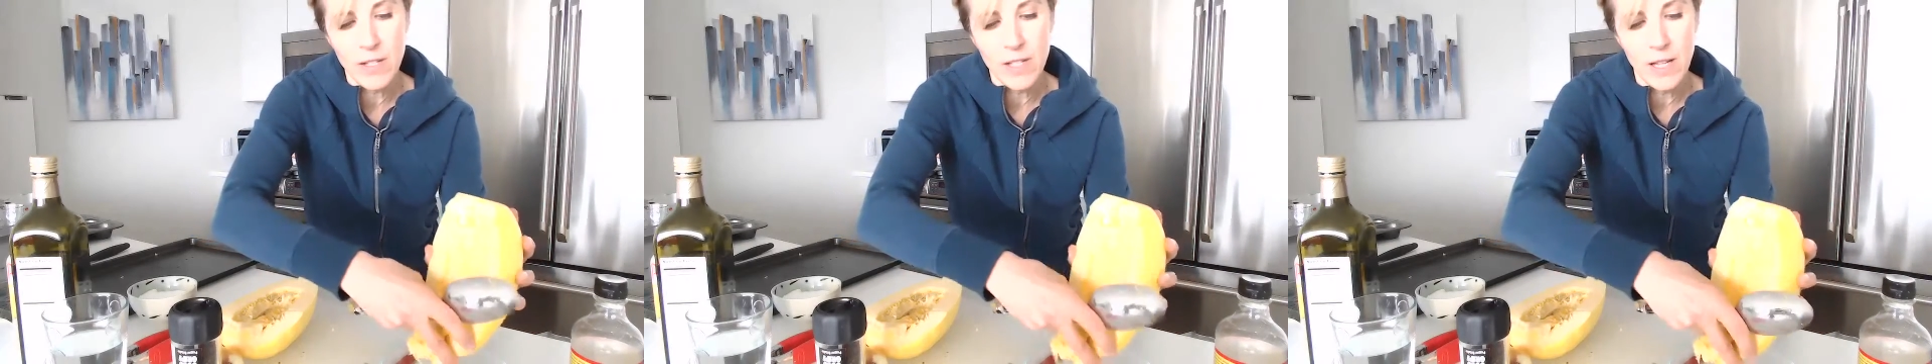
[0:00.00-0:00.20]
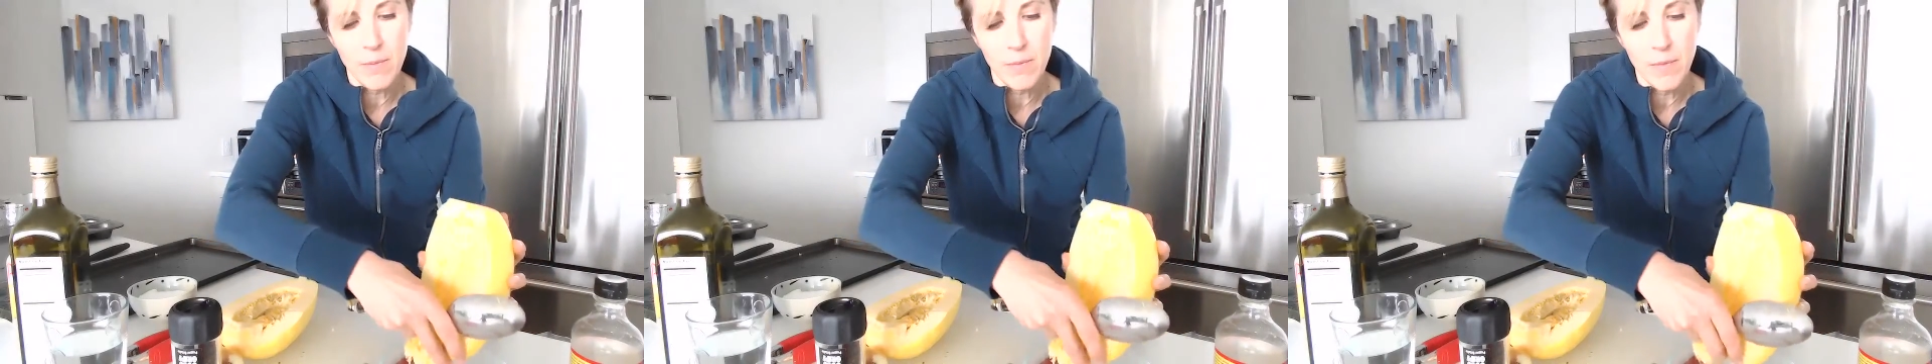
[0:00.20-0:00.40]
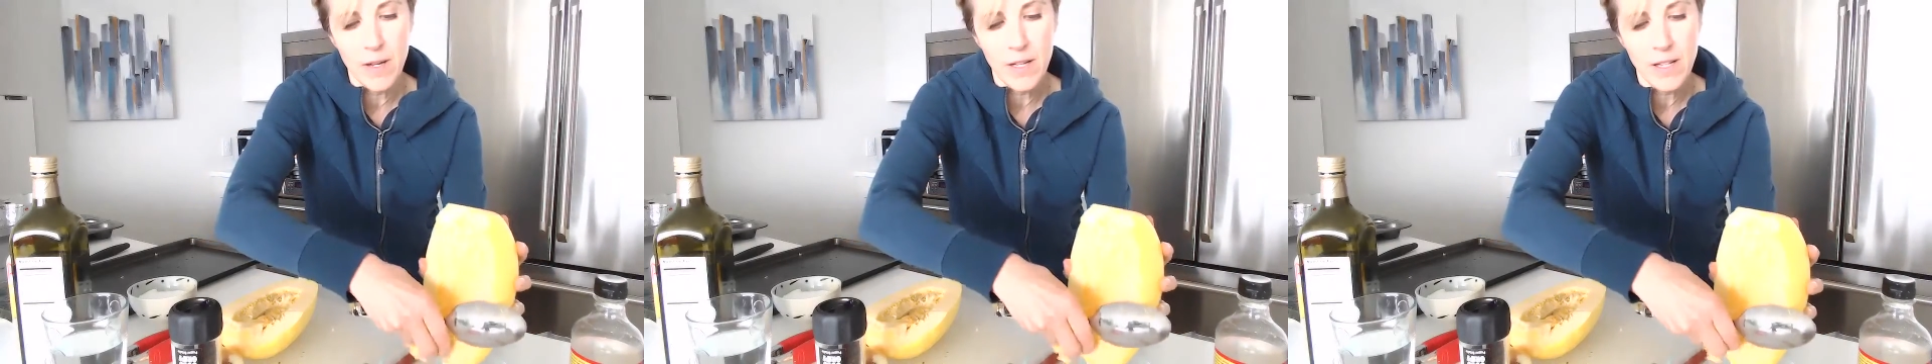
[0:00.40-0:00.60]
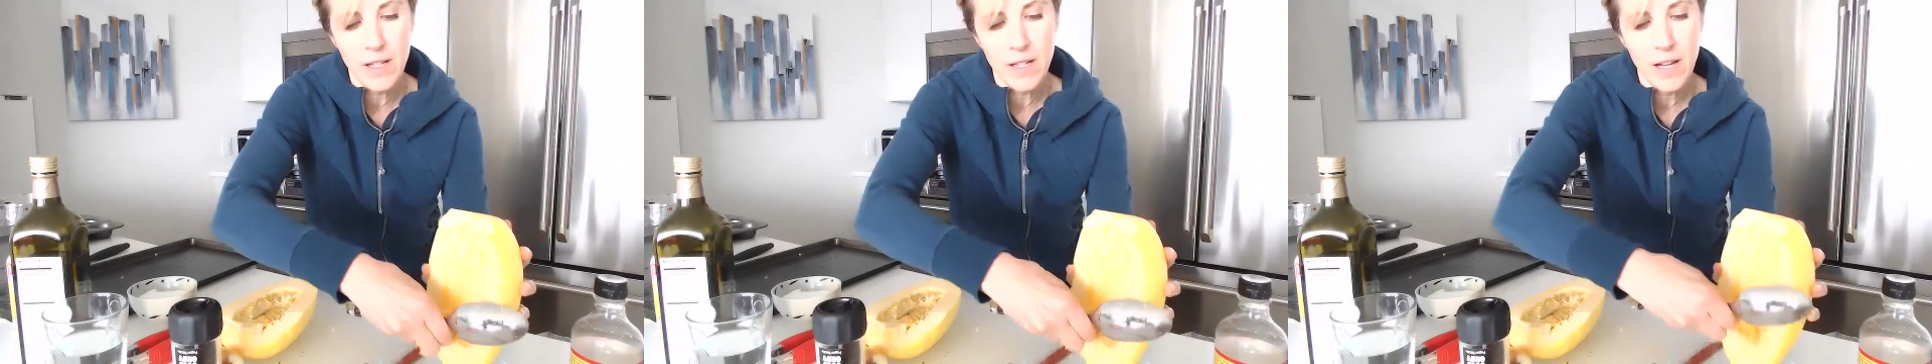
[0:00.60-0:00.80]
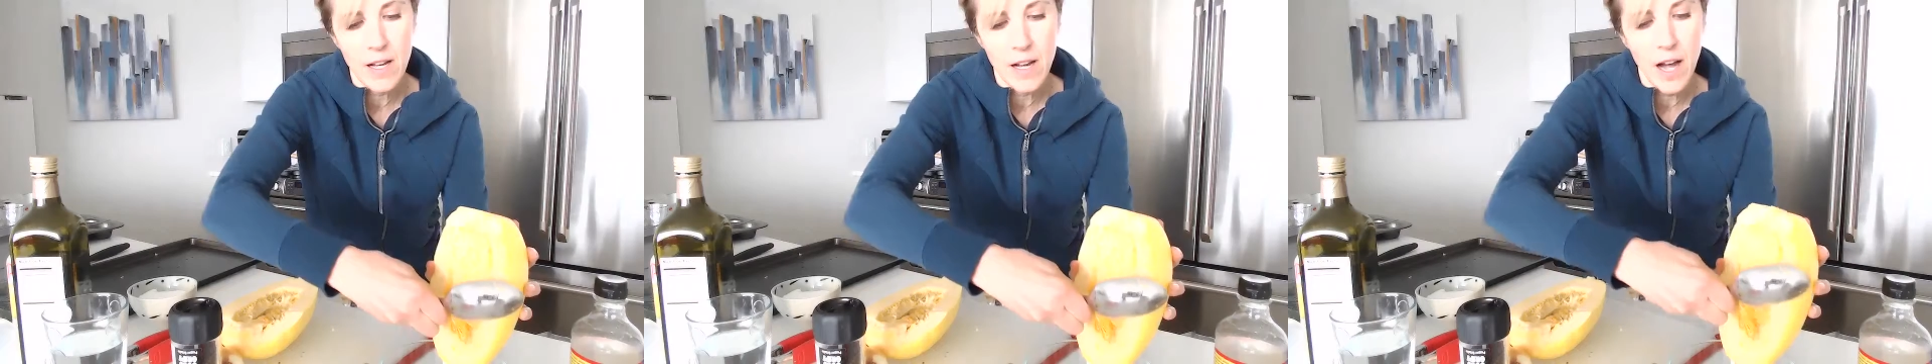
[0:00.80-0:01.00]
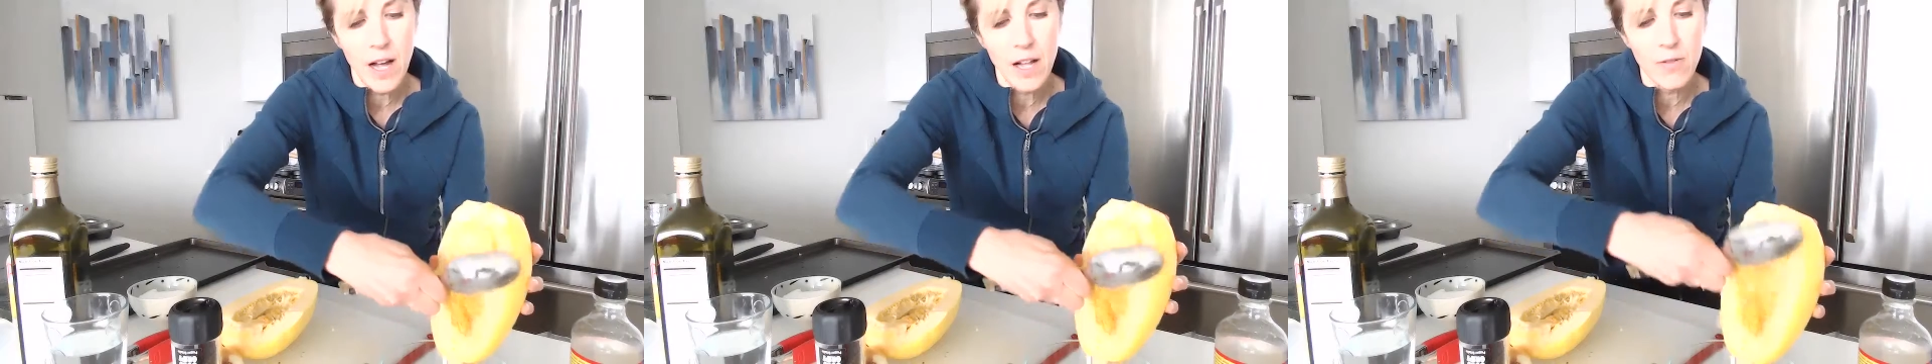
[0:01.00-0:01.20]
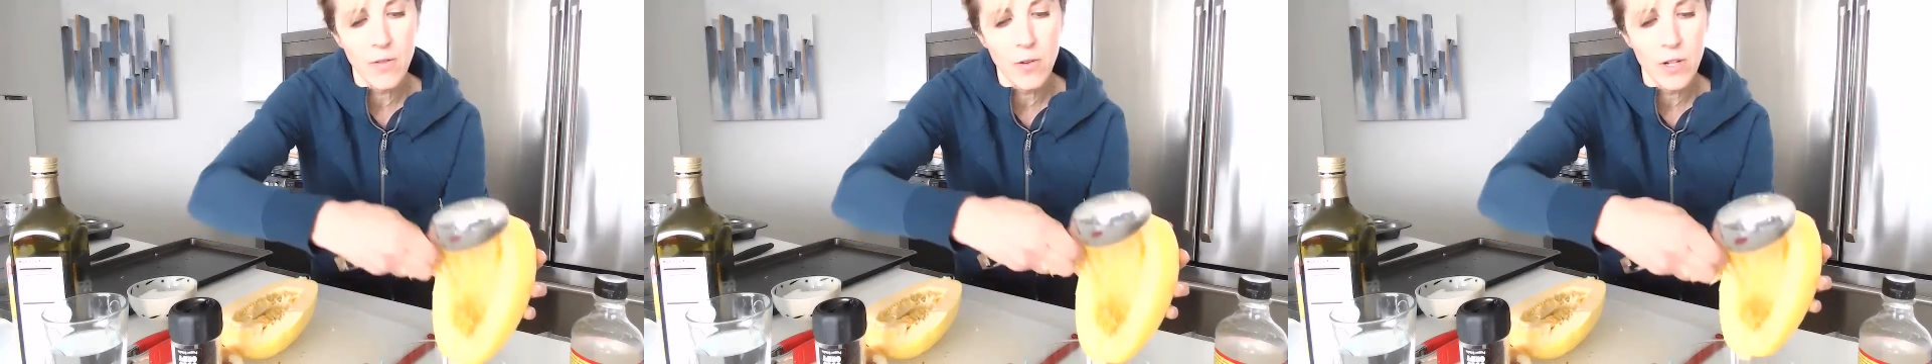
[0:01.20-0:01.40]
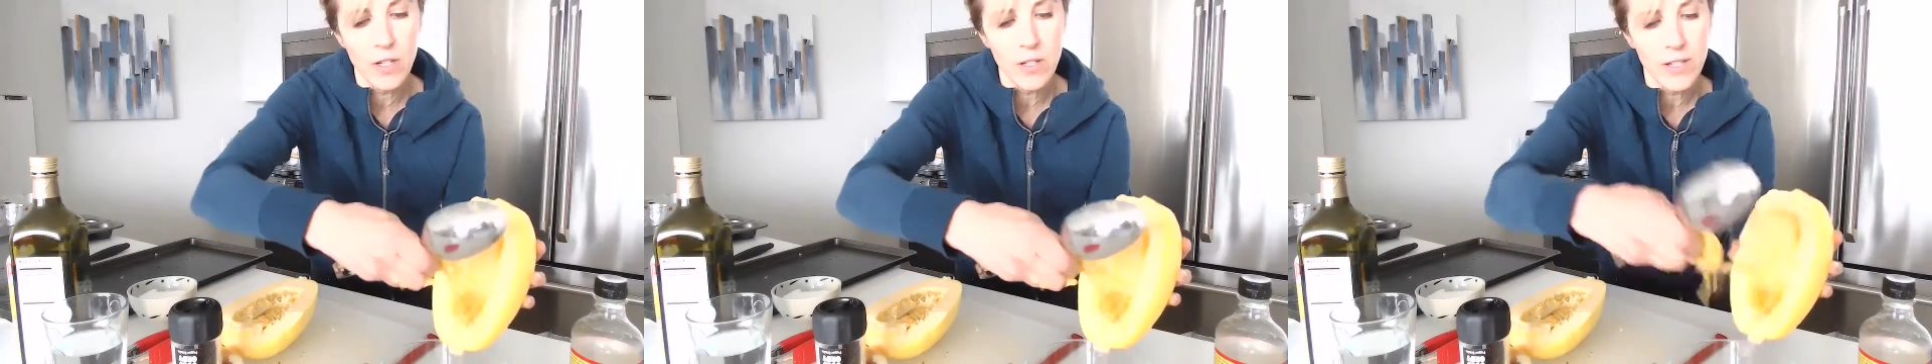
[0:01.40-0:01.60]
some olive
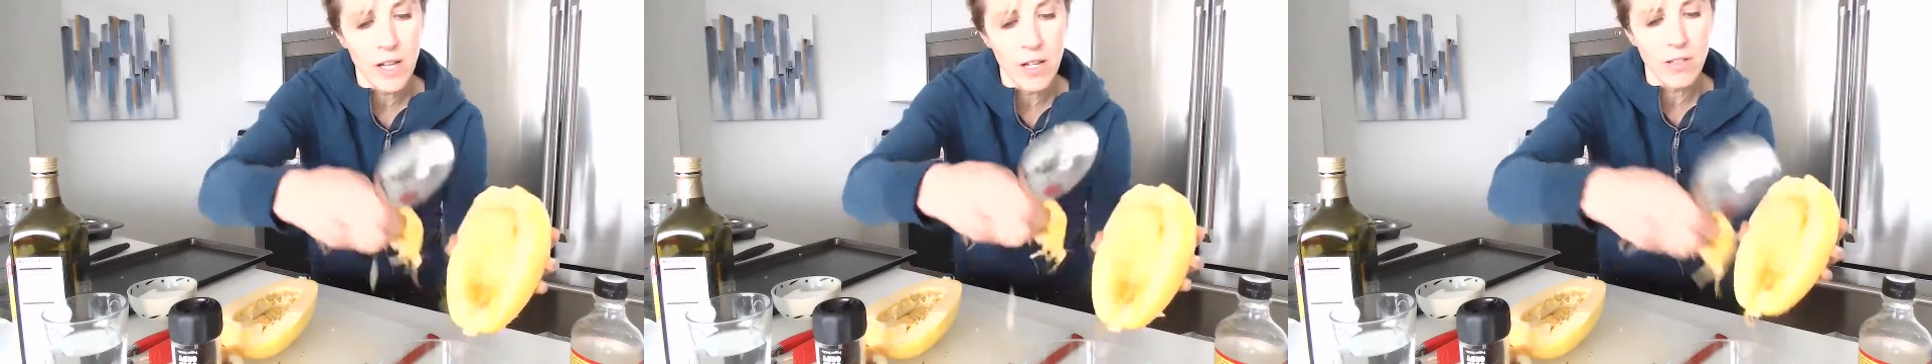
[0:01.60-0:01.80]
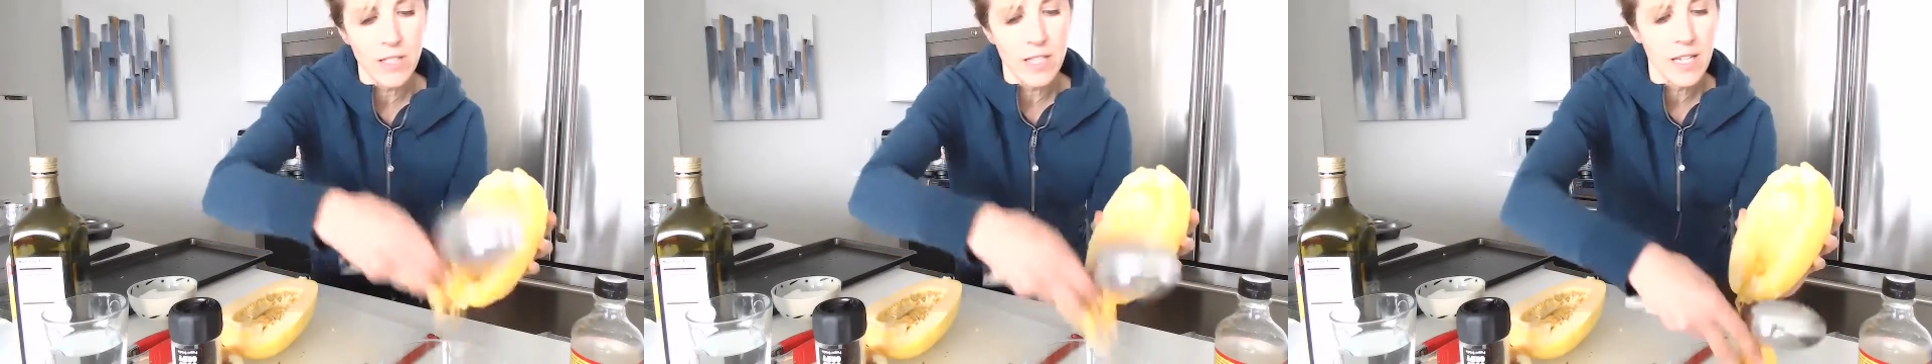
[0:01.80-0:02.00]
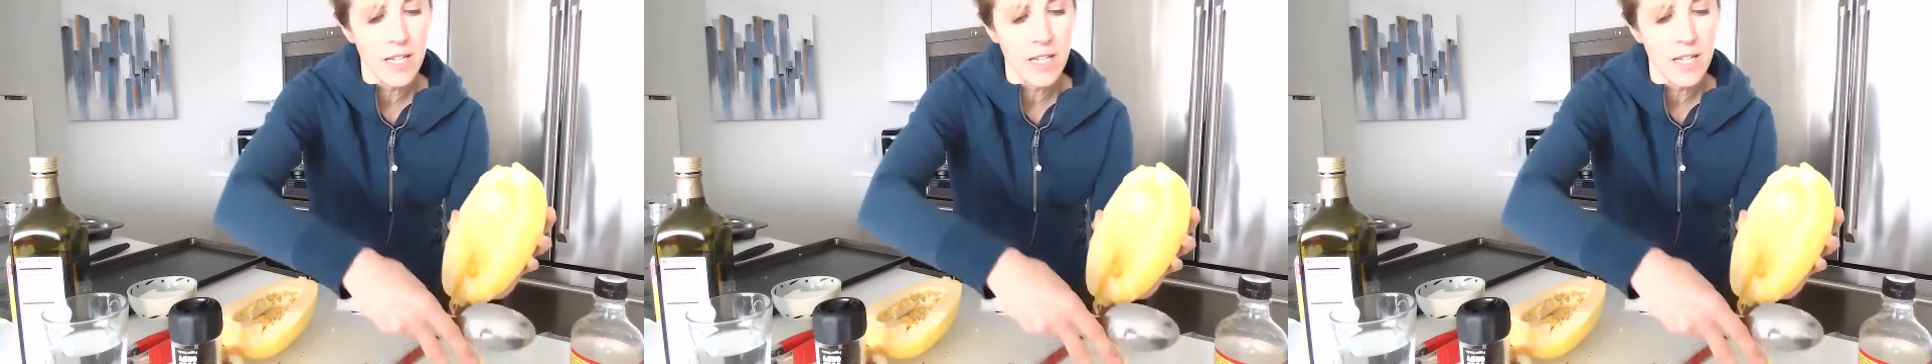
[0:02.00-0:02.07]
oil, salt.